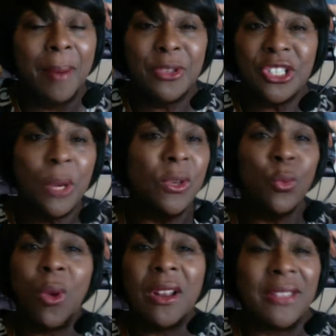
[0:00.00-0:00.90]
She
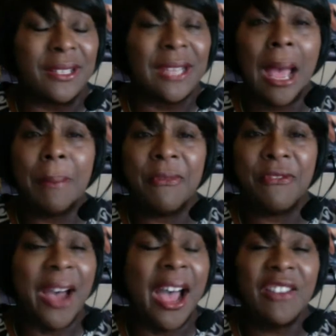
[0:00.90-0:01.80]
was one of the top
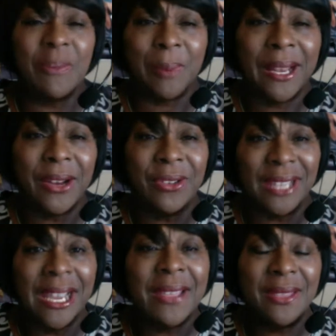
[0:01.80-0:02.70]
five players
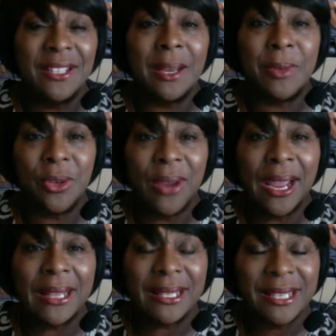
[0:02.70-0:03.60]
in the
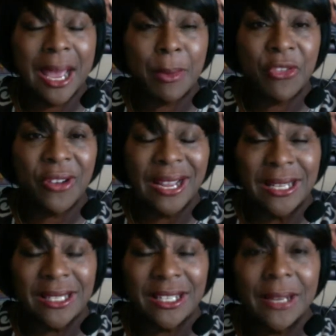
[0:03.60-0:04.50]
WA at the time of her
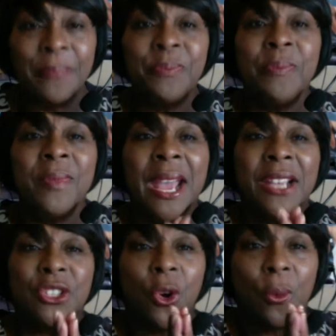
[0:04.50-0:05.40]
incident.
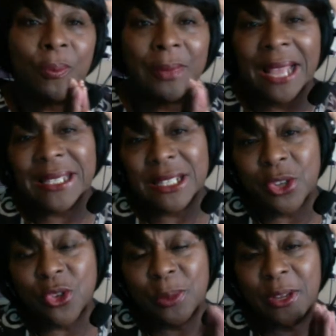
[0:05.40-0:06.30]
So as I
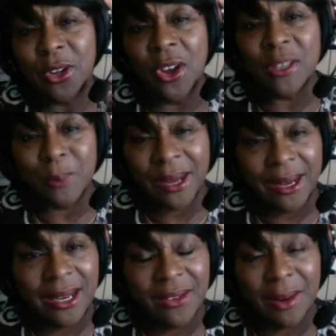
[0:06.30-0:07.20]
told you, because
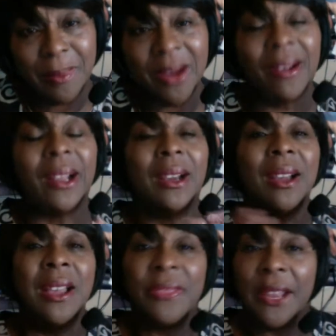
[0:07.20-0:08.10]
playing here in America,
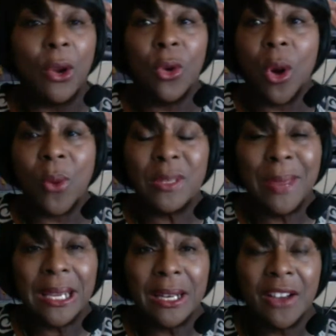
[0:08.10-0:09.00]
they don't always
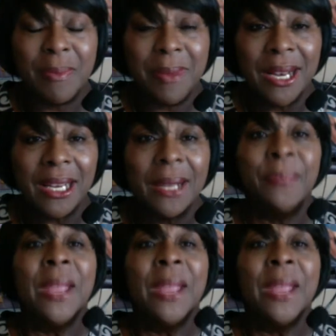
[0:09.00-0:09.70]
make enough money.